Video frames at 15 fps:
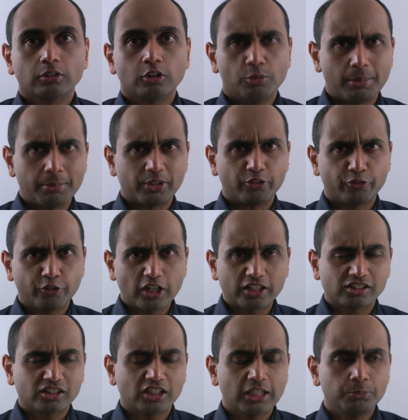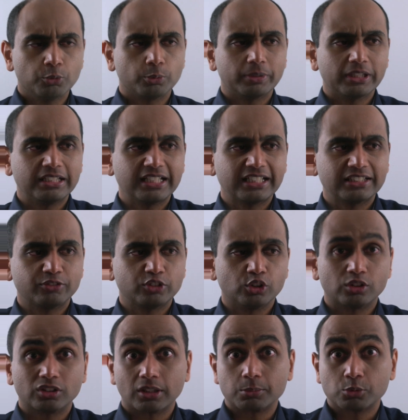Remember, the first term would be negative 2
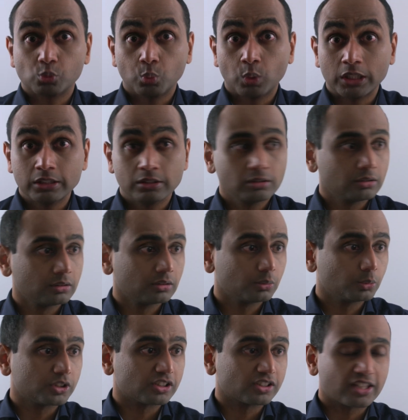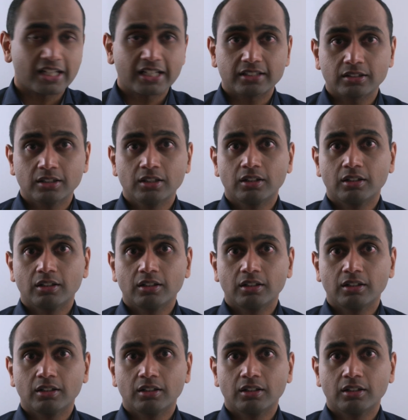times 1, which is that.